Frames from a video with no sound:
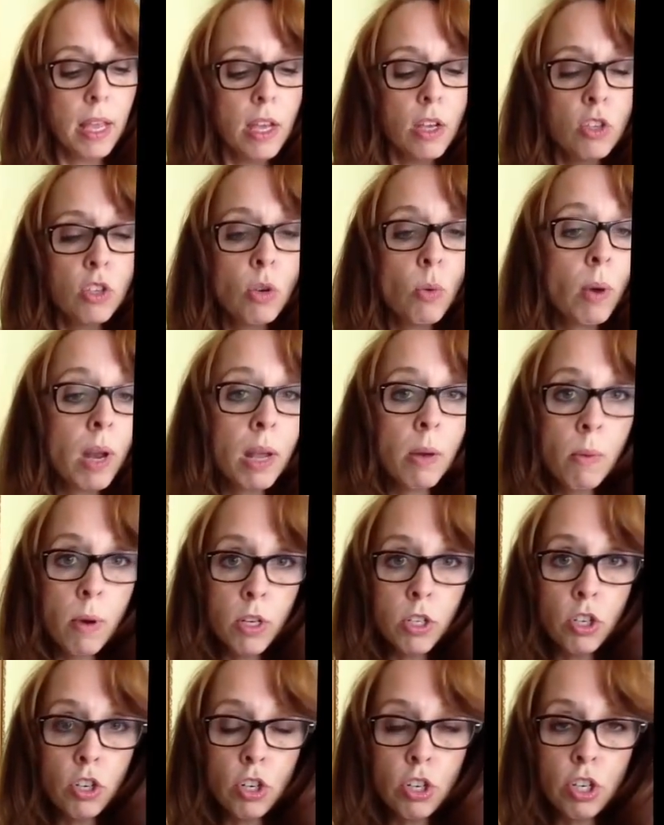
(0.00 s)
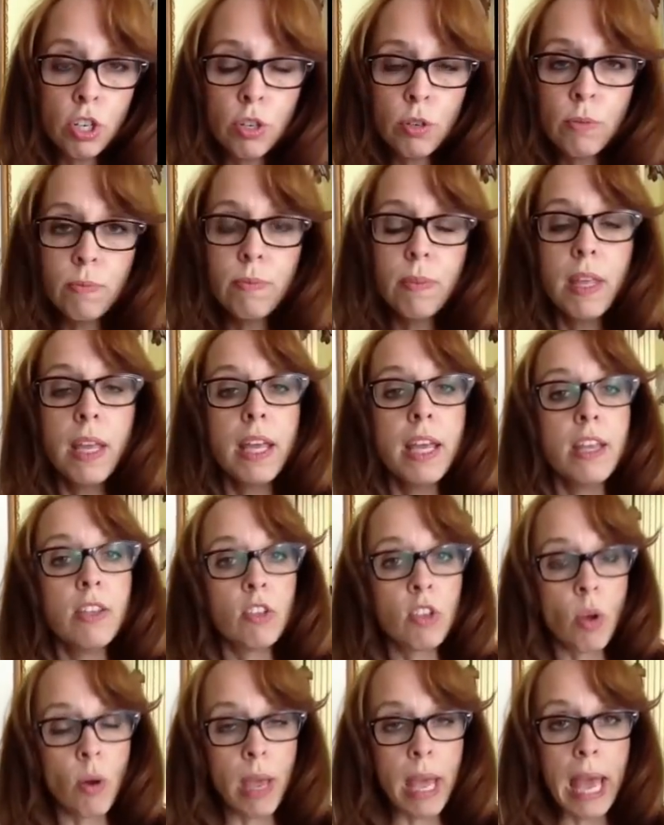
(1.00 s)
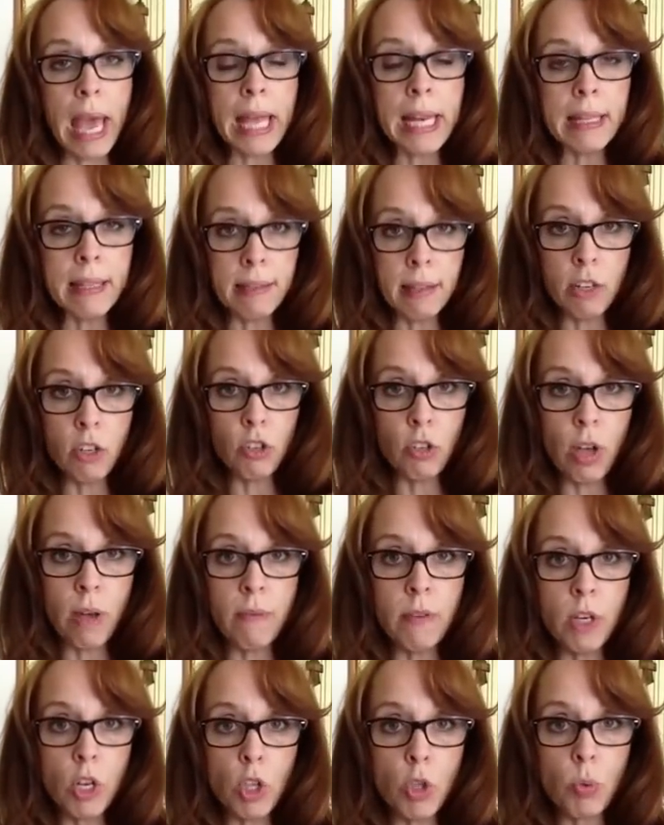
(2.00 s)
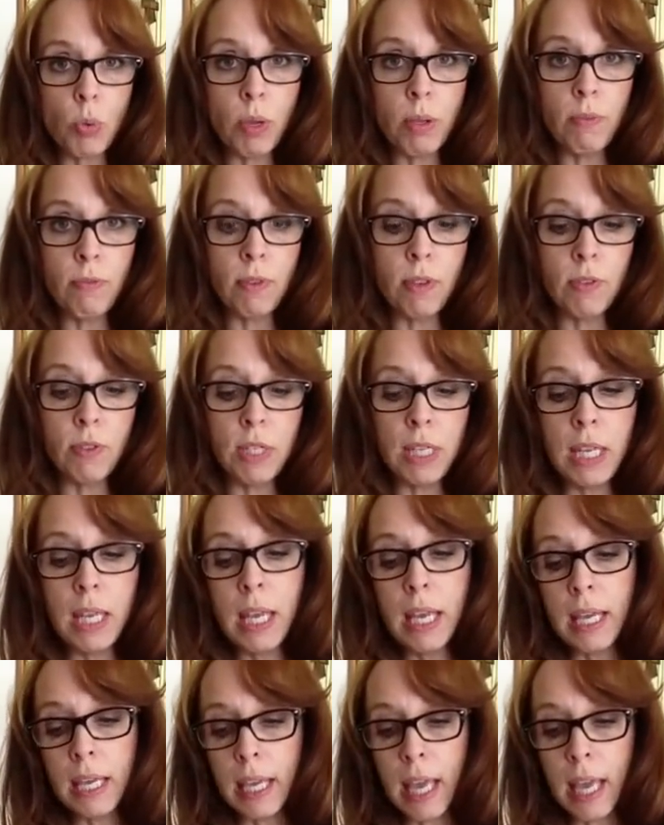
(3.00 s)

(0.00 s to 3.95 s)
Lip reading: So what I want you to do is go ahead and set your oven to 350,